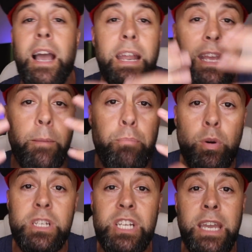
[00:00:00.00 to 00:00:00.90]
I'd
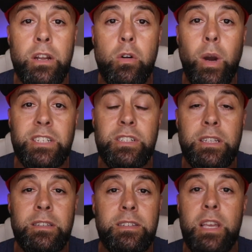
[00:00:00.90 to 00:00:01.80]
appreciate your
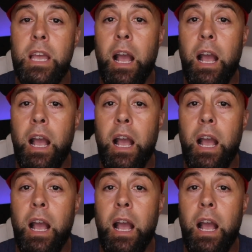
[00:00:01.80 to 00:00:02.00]
questions.